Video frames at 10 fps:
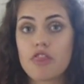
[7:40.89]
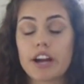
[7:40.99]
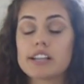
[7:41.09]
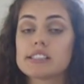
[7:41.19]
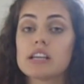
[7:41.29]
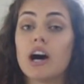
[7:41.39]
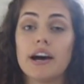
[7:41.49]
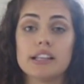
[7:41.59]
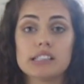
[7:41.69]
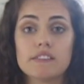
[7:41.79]
There's
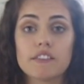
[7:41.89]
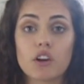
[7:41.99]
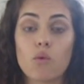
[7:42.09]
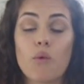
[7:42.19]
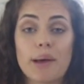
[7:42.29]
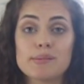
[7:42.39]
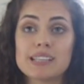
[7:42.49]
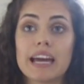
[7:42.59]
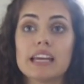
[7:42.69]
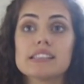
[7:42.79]
tons of different
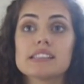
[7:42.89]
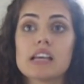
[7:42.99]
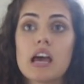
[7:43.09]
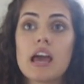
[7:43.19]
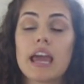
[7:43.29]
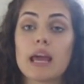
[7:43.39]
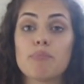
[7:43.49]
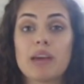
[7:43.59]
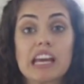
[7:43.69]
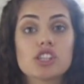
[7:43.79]
websites
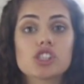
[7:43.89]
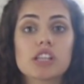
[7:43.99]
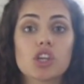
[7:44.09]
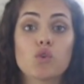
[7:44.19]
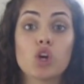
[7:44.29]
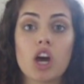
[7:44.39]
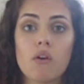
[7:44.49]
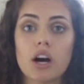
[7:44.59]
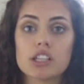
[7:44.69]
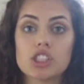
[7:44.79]
and pages that you can go
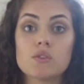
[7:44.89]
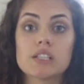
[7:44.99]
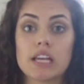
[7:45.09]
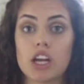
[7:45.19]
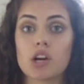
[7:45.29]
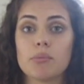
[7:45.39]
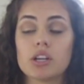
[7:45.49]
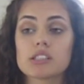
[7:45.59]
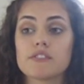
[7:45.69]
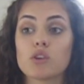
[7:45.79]
onto to get your
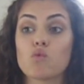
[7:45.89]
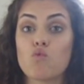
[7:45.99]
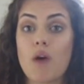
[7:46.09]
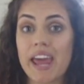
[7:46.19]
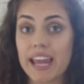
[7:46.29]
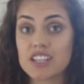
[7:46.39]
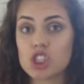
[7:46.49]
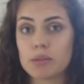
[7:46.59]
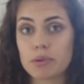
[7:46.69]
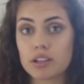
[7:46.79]
books for way
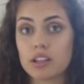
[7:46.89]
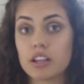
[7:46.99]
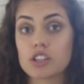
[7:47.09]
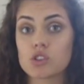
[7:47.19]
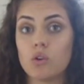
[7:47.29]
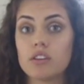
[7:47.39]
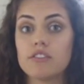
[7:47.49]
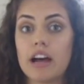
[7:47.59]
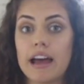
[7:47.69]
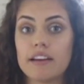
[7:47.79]
cheaper than they're sold
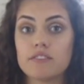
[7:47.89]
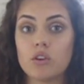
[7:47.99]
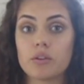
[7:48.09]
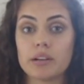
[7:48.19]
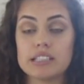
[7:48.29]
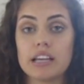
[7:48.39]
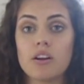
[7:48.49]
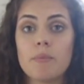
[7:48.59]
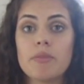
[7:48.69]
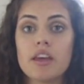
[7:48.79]
at full
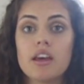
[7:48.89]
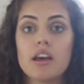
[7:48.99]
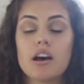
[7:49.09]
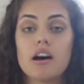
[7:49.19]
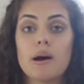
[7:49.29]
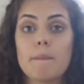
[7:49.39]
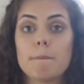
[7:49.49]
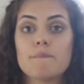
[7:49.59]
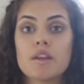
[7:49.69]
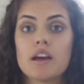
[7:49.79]
retail.
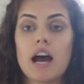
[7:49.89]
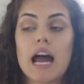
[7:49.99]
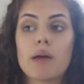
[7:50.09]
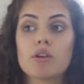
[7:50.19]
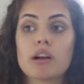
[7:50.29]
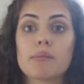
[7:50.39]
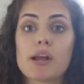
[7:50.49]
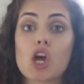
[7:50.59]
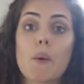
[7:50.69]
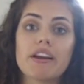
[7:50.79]
I would
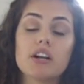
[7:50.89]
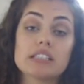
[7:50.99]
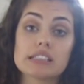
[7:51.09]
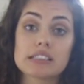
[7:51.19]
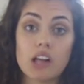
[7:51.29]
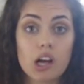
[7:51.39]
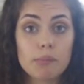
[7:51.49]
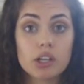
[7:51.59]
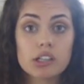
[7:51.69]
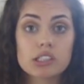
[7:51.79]
recommend going onto Slug
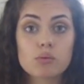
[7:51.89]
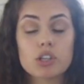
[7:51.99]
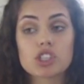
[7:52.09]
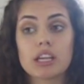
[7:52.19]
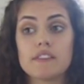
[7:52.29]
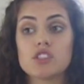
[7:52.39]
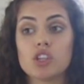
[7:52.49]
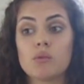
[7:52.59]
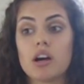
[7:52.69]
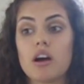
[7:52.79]
Books, which gives
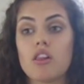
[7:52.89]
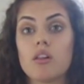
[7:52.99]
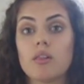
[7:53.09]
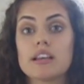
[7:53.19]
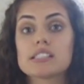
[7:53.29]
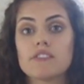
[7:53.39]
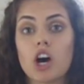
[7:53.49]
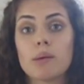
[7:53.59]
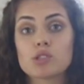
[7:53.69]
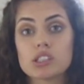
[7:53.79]
you a list of
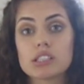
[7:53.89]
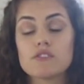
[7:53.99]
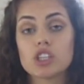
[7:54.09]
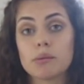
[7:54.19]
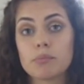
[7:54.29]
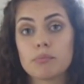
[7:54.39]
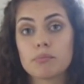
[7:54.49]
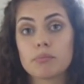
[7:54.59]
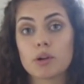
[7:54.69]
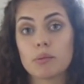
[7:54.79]
options of
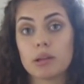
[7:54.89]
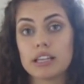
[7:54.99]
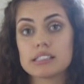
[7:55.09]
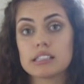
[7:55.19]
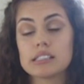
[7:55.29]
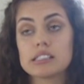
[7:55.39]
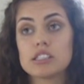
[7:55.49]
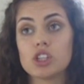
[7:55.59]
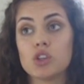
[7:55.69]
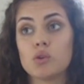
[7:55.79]
cheaper places
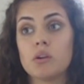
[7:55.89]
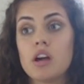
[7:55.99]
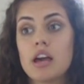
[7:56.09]
to